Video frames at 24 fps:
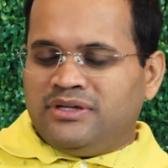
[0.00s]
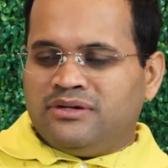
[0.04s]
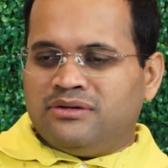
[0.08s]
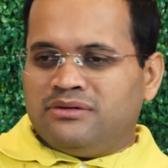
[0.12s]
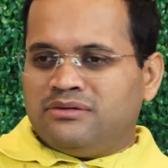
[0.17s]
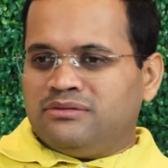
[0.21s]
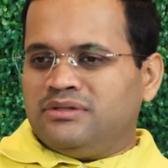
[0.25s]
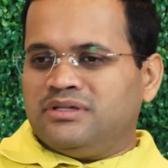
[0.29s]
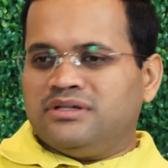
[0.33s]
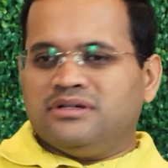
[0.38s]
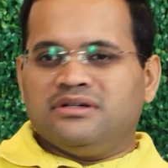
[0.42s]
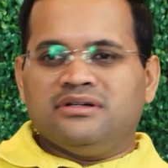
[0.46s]

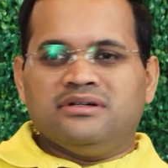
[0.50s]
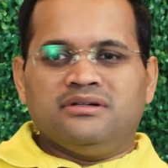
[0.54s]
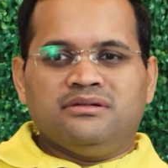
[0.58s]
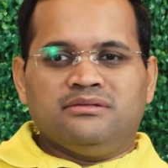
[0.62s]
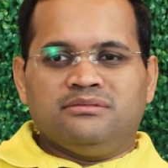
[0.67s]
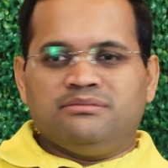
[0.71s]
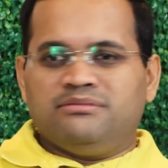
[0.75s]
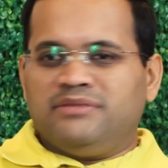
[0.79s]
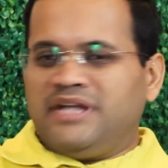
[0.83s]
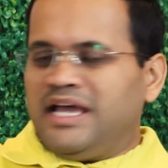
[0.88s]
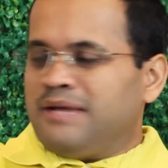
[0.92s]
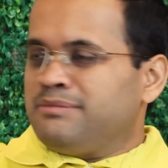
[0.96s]

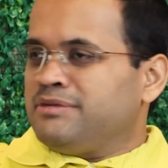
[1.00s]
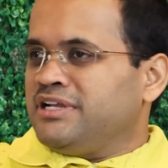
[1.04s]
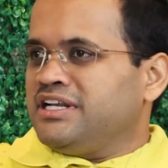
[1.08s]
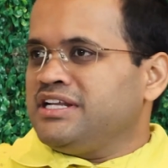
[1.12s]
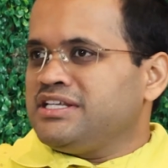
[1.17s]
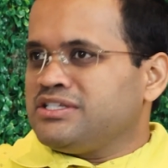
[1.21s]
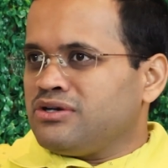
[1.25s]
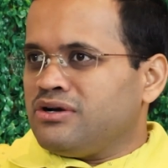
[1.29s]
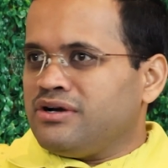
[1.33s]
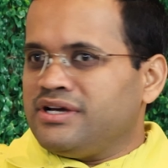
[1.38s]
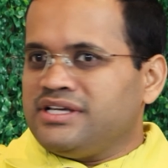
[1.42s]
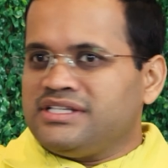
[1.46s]
the
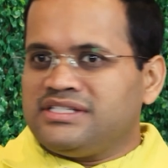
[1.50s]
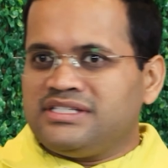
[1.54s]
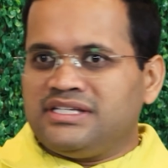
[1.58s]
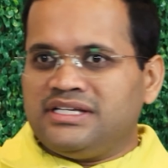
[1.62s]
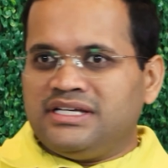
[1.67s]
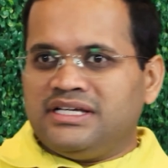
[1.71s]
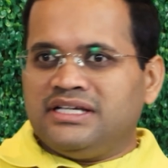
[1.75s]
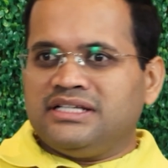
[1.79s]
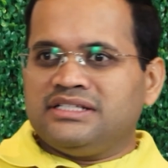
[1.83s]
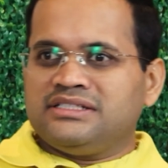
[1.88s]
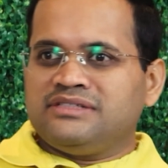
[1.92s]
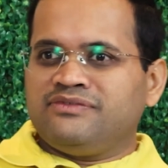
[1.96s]
library
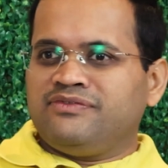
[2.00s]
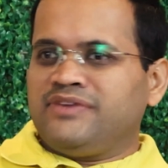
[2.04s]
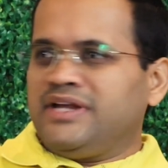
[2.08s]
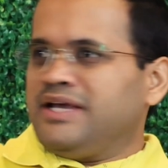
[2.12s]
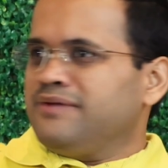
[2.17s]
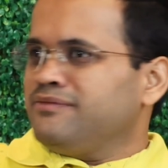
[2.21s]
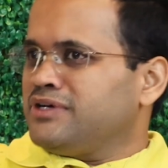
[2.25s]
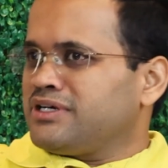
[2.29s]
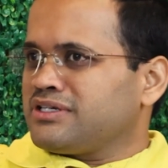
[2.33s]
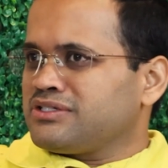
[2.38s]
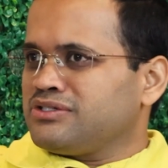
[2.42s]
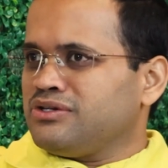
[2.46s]
choices,
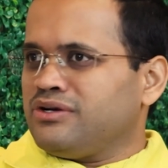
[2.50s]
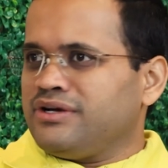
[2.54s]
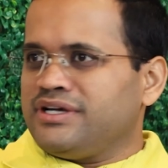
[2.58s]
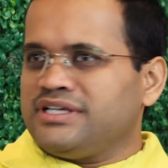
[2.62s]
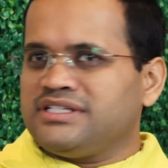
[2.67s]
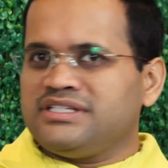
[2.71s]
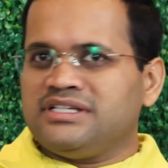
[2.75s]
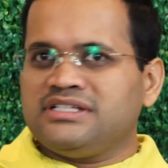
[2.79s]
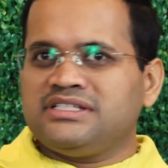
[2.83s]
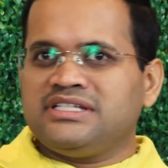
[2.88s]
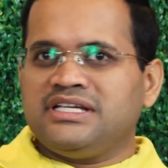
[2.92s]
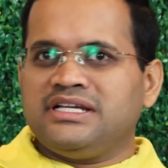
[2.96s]
framework
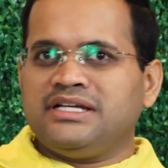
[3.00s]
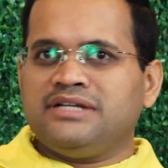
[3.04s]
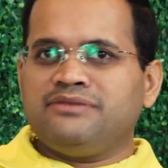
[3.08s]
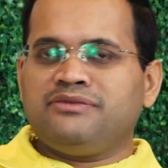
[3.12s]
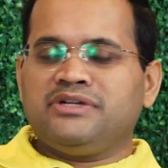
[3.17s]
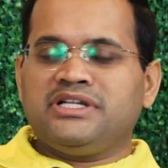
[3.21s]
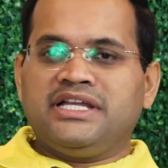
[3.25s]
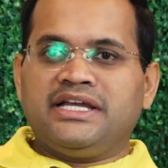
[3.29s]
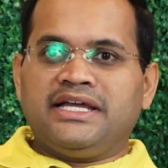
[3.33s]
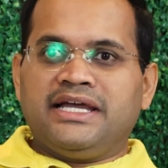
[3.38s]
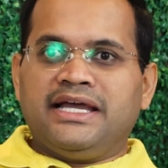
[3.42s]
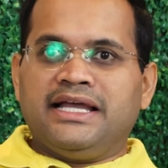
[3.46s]
choices, and
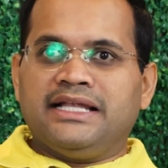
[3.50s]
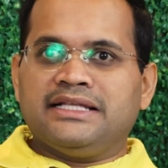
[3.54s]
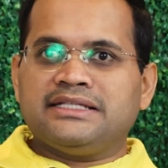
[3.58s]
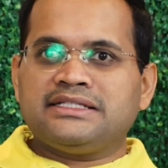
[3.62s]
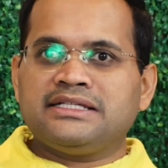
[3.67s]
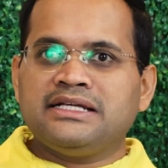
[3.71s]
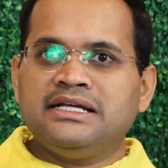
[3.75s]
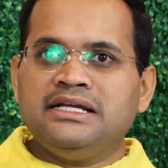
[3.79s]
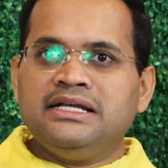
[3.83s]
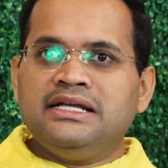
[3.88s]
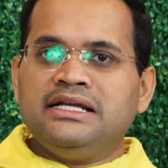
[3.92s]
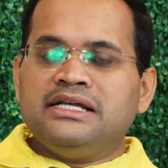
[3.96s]
everything
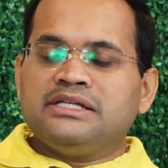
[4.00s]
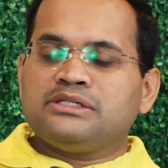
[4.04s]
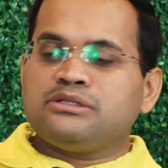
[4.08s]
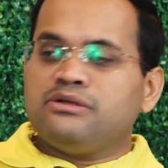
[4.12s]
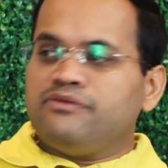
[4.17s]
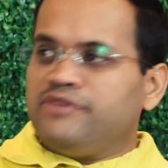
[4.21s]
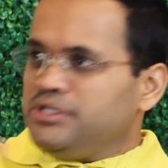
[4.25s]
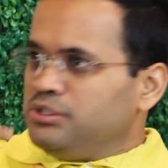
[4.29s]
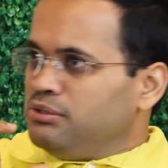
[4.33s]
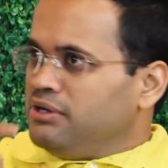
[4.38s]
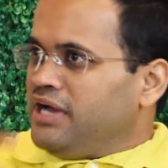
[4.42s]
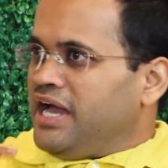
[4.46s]
else.
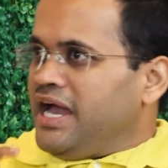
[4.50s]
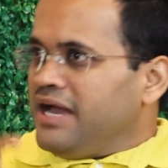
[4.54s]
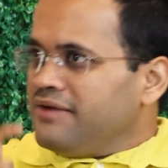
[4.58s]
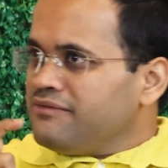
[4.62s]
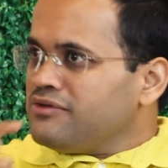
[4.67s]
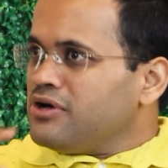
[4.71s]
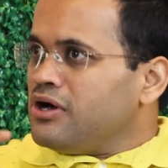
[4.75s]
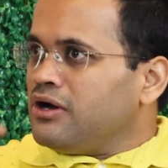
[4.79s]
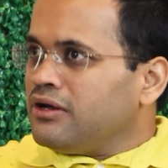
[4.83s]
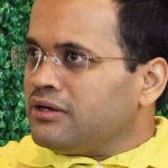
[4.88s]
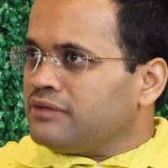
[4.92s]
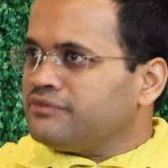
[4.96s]
So when you
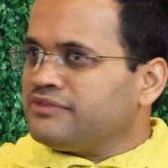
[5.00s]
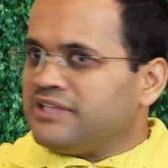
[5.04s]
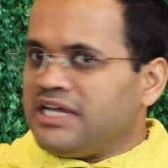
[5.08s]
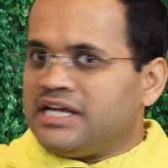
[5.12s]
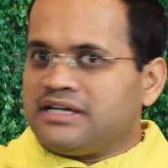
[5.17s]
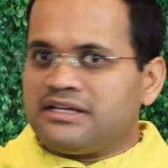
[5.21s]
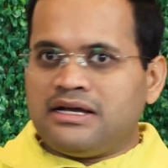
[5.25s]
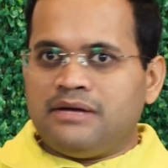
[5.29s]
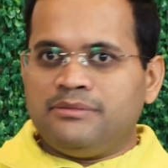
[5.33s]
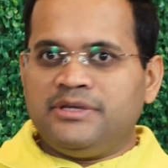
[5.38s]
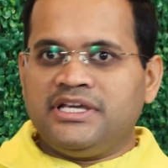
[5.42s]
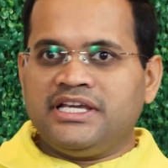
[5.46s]
have all of
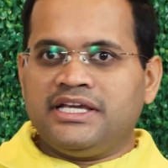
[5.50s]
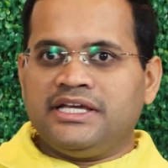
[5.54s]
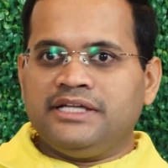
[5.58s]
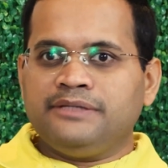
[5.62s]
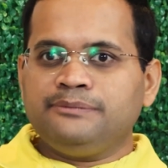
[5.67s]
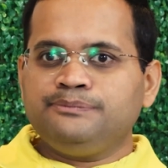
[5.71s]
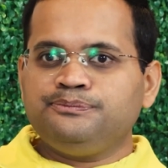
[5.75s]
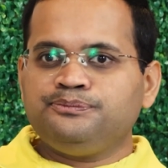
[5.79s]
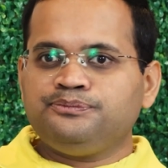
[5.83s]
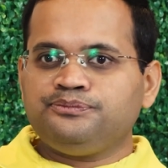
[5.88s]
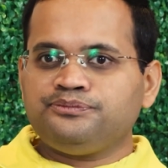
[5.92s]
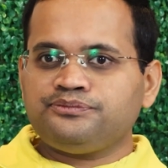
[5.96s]
that coming
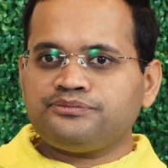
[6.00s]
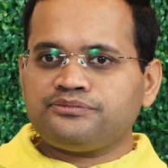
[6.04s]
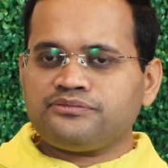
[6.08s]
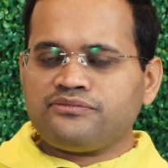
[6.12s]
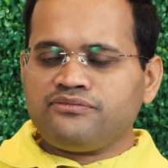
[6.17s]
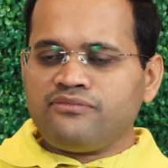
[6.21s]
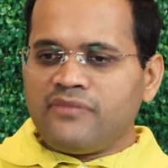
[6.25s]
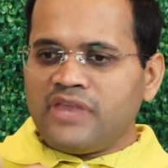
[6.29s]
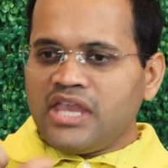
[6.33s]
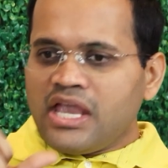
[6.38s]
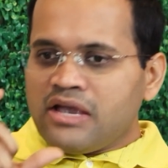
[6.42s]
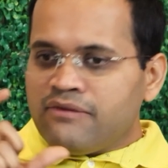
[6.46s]
in,
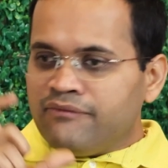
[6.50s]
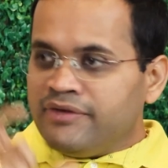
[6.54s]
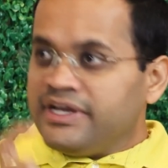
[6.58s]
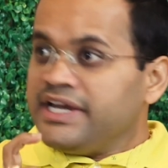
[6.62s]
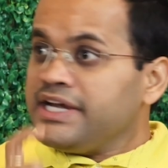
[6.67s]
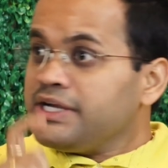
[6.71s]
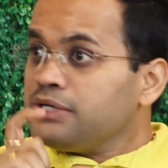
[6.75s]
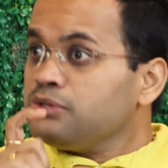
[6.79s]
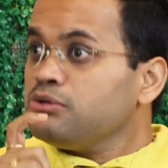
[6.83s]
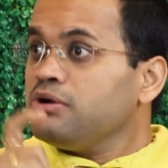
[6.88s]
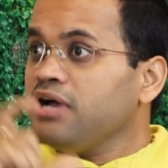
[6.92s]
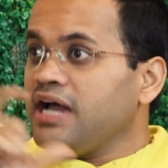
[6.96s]

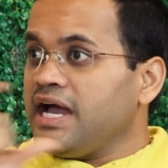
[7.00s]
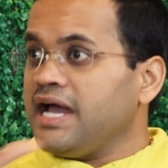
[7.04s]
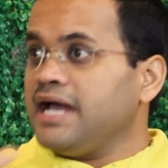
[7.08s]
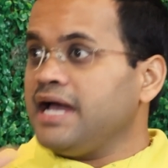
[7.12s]
we need to